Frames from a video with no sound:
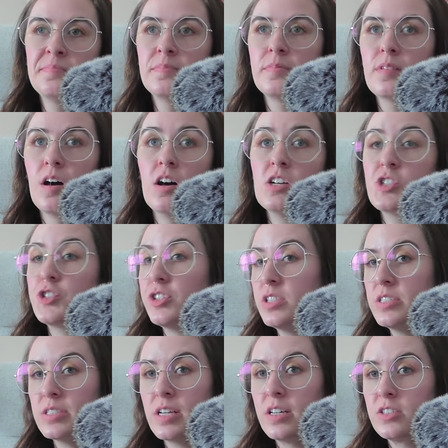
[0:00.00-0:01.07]
hustle
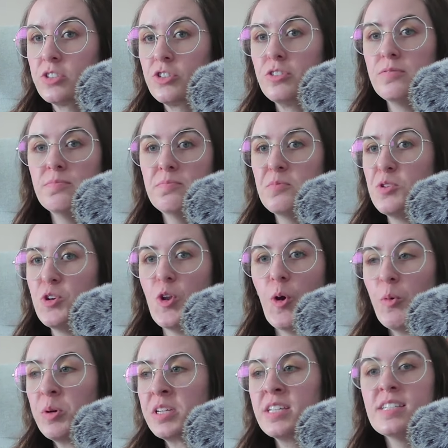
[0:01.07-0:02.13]
is hustle. No
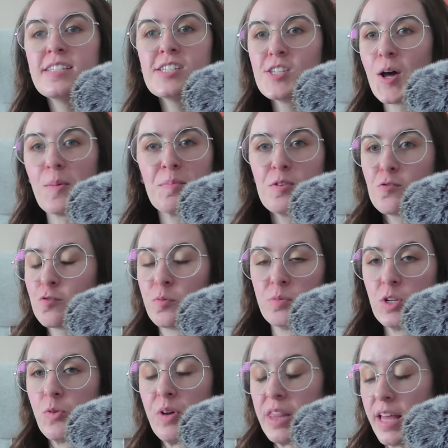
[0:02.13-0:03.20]
one can stop you from
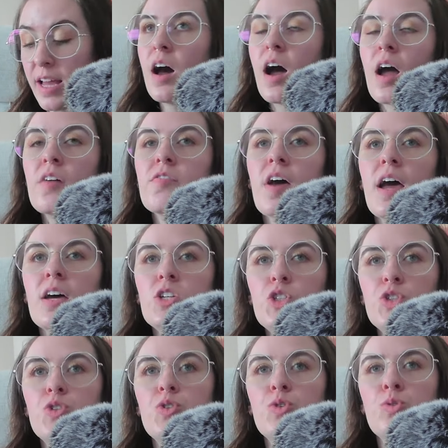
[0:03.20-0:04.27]
doing that. I've had
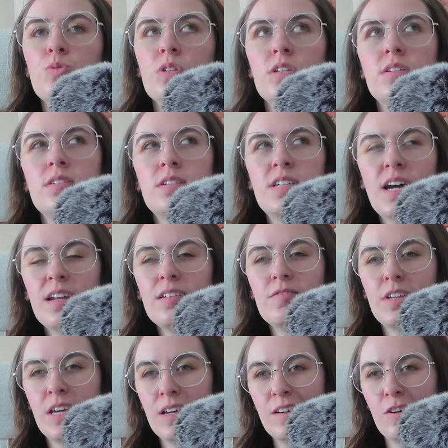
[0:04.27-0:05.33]
to kind
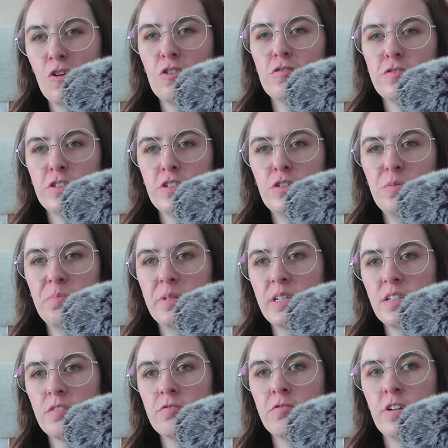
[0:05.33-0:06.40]
of get over
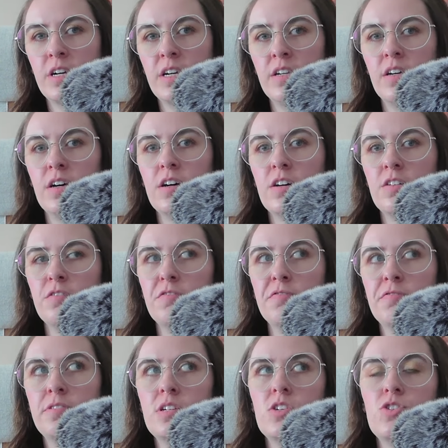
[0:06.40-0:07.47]
being afraid of
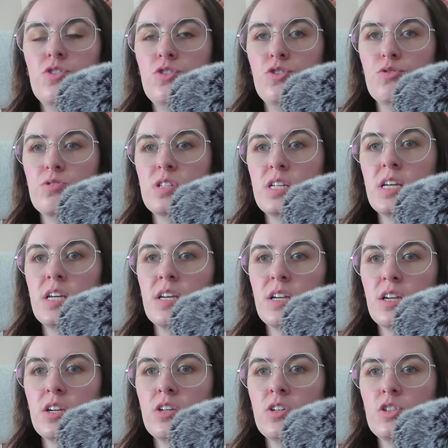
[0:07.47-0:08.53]

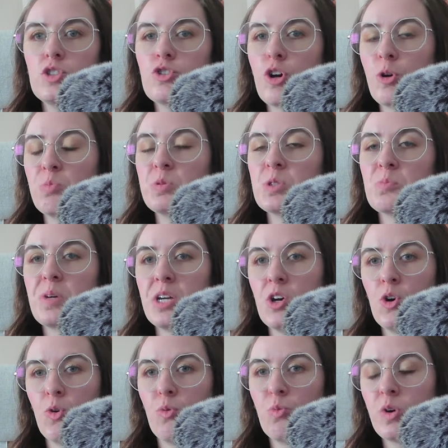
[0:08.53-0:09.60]
using tropes in my
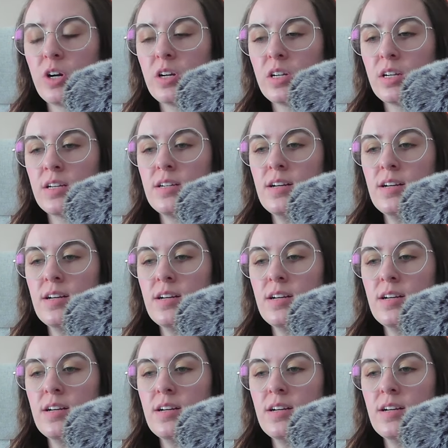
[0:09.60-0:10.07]
own work.